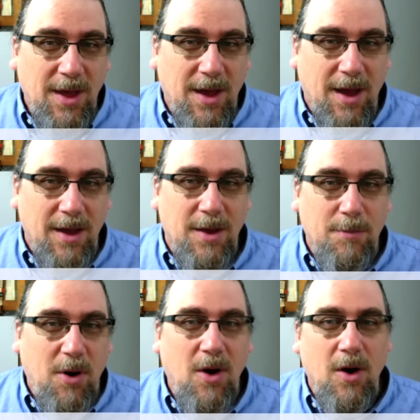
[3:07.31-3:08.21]
uh, in
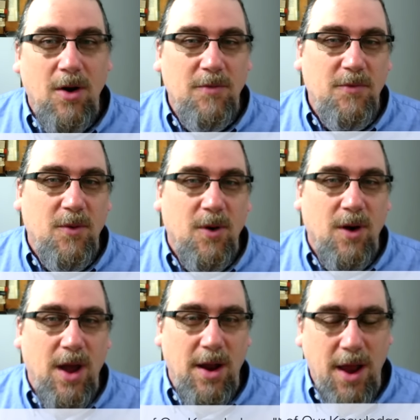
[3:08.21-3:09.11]
part
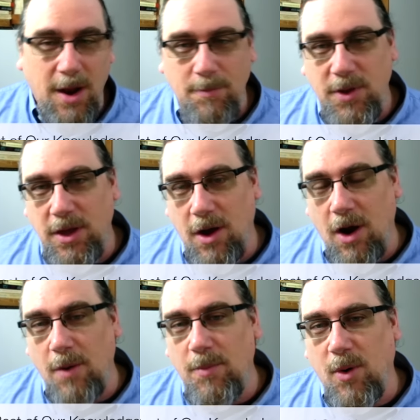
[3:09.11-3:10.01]
for an N P
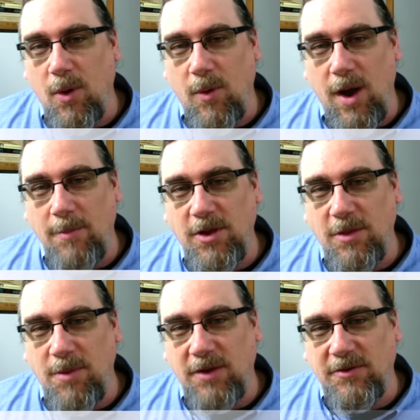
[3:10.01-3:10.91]
R program, to
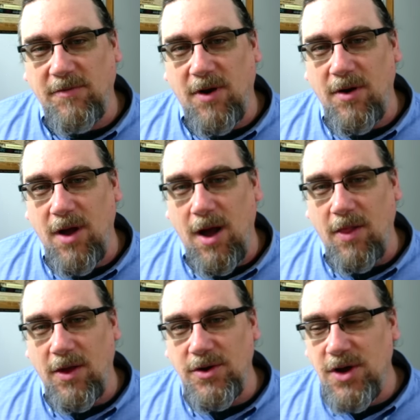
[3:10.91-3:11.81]
the best of our
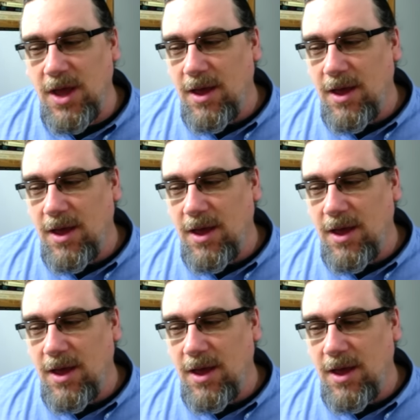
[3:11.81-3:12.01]
knowledge.